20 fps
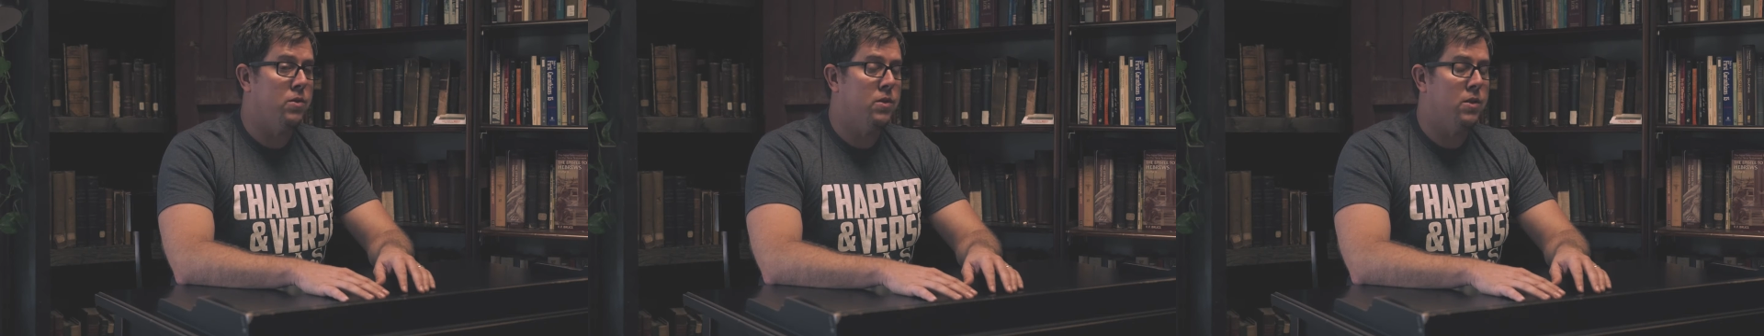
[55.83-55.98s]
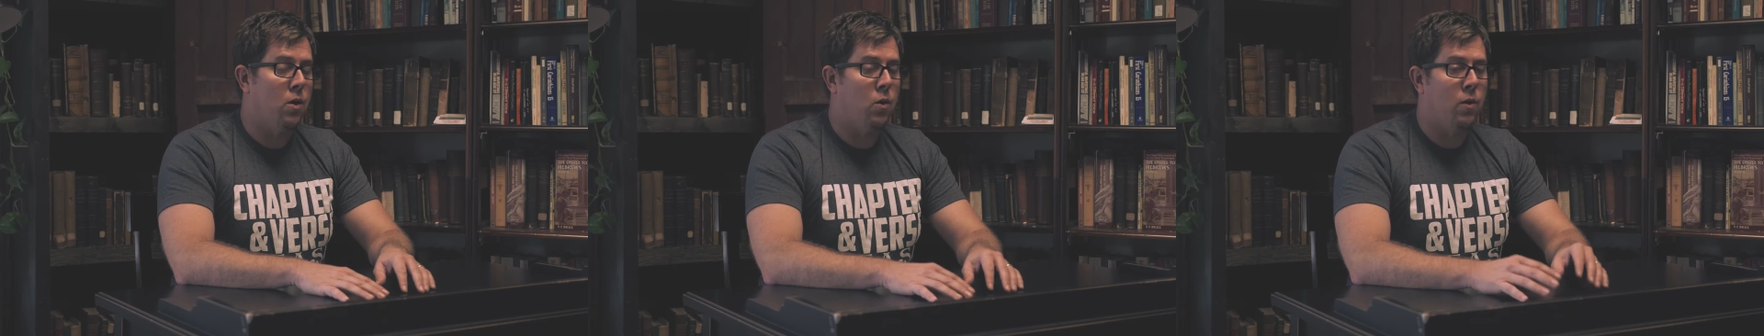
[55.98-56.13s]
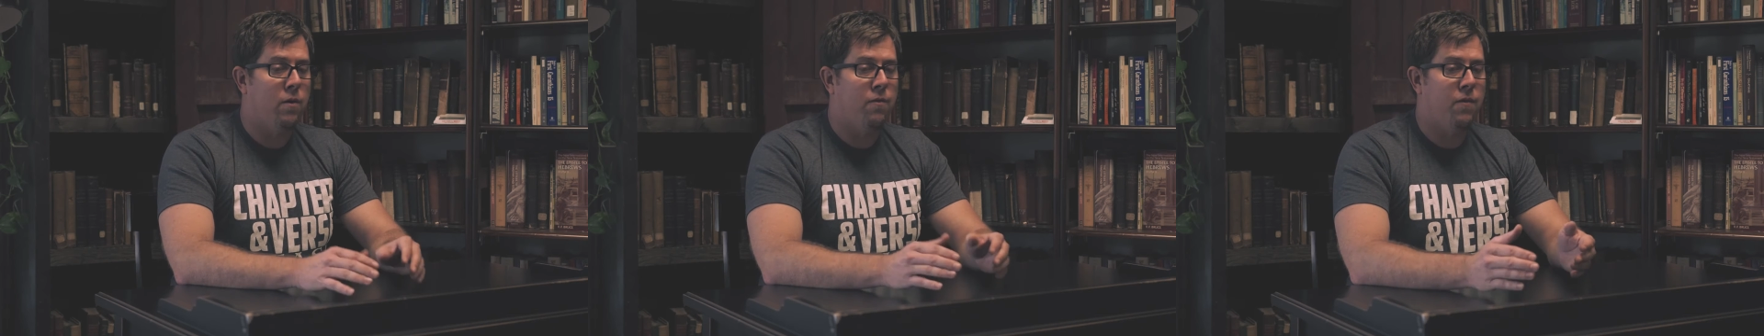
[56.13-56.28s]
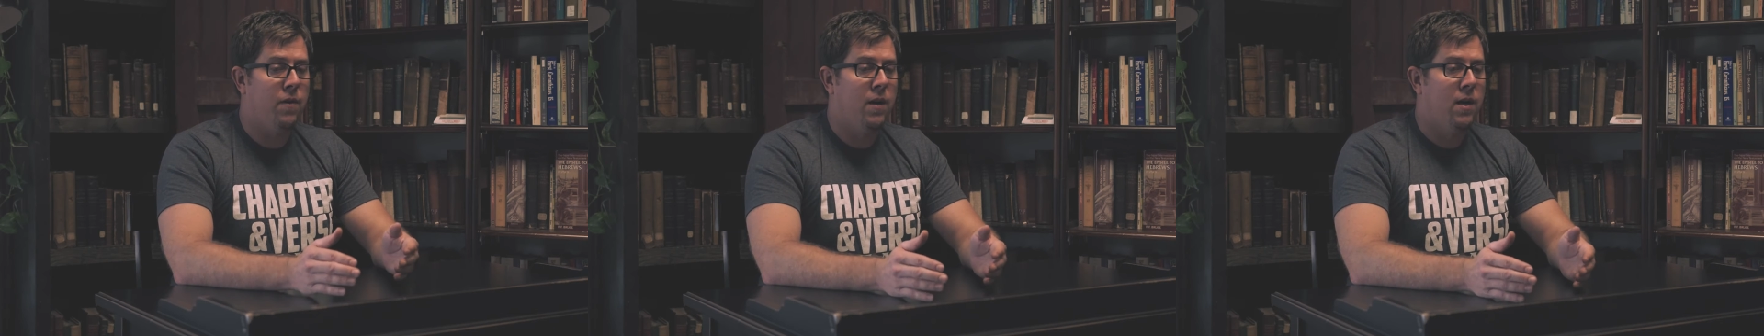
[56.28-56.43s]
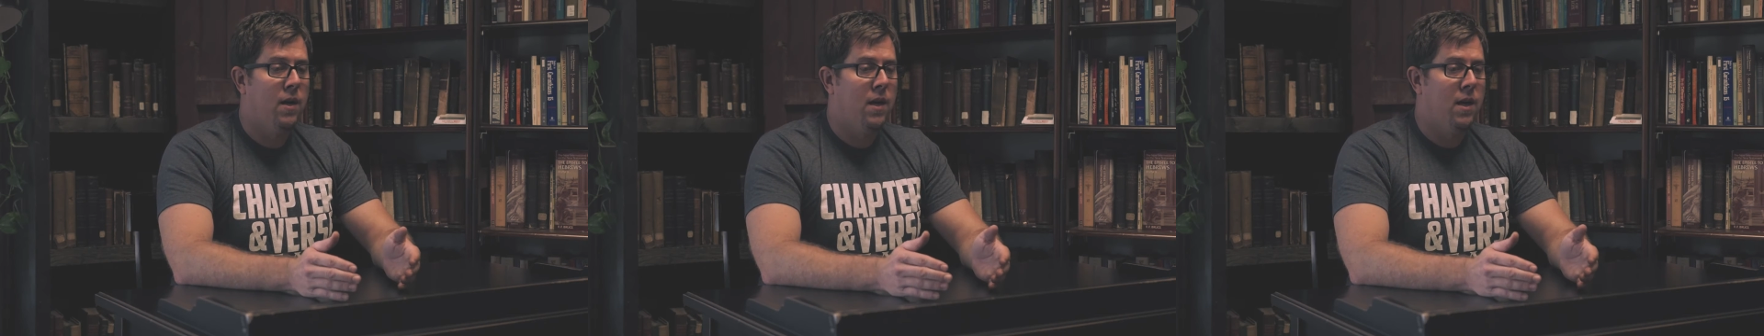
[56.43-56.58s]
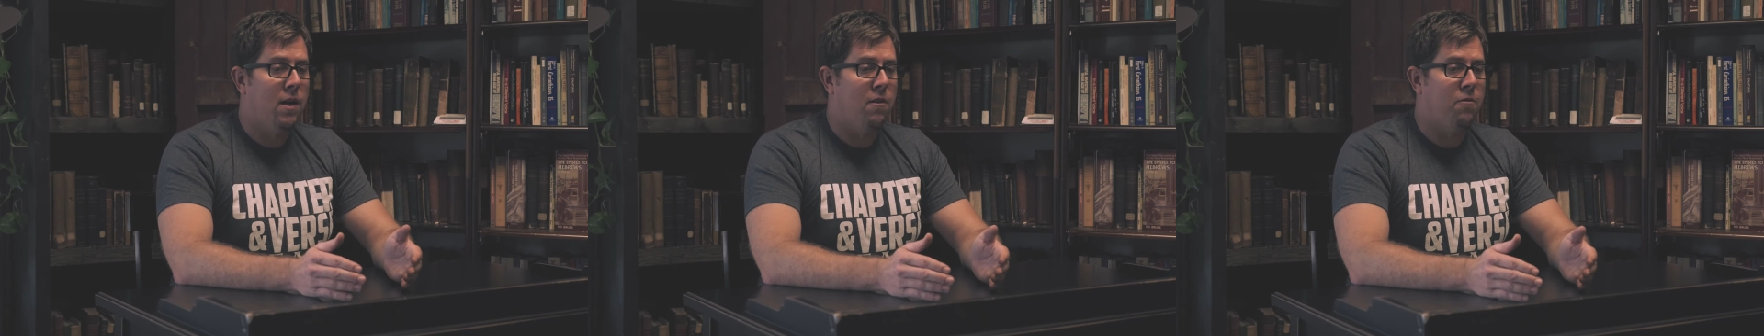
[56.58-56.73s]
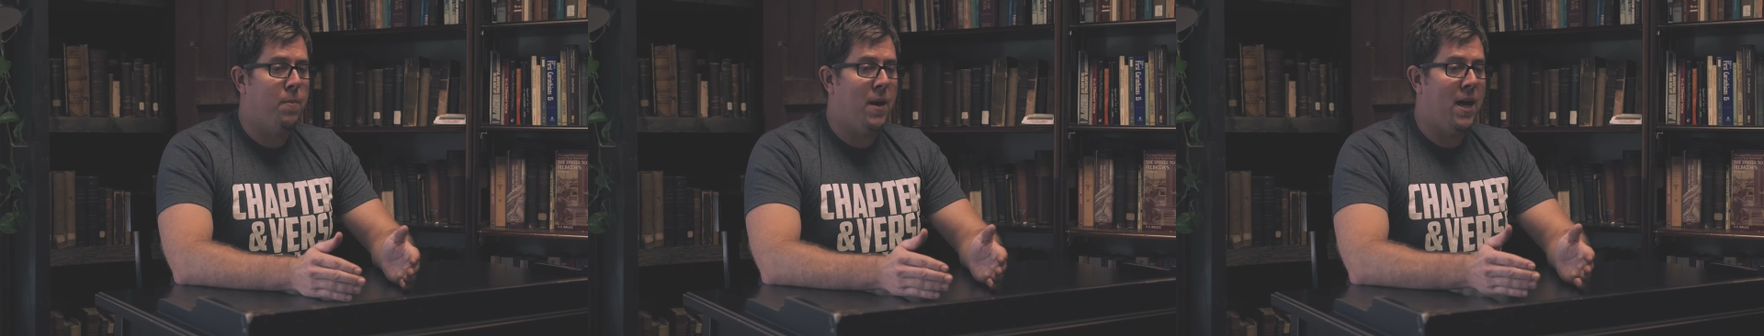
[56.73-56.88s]
So if,
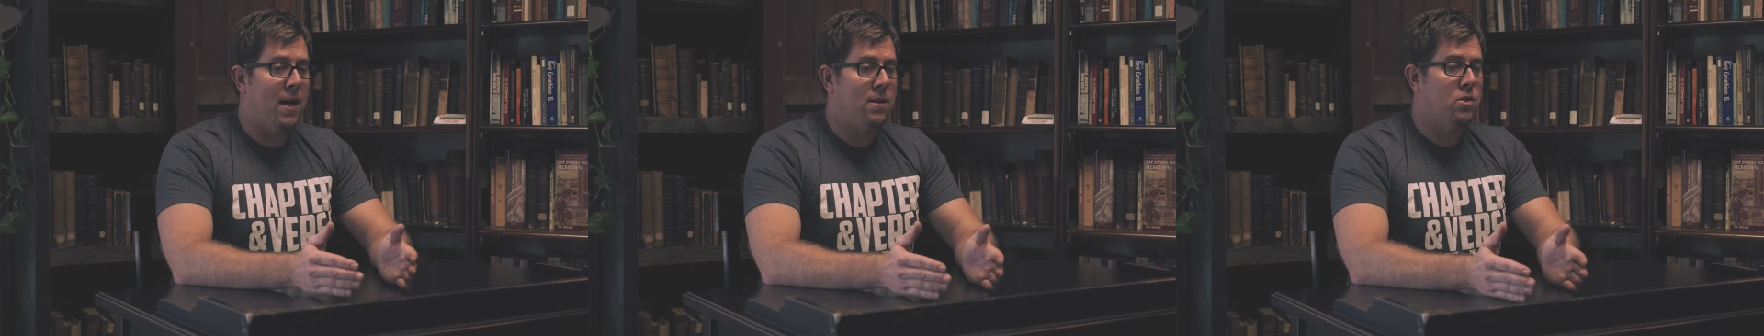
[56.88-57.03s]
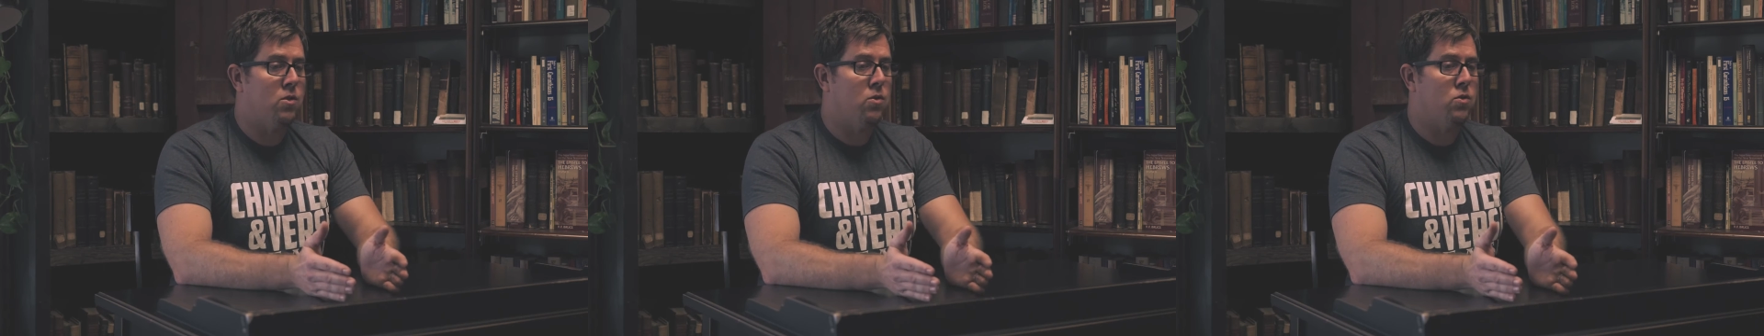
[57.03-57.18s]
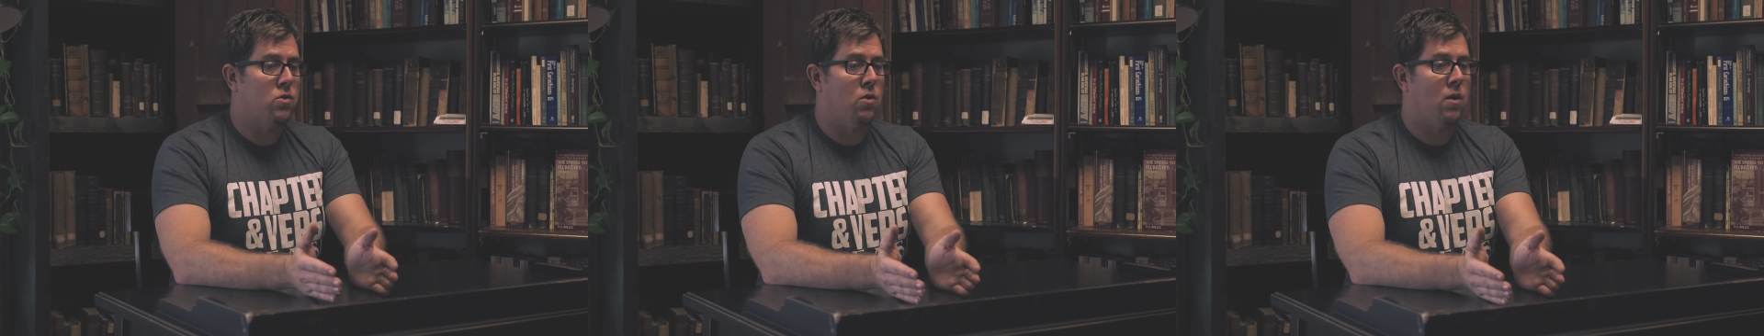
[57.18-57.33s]
if pastors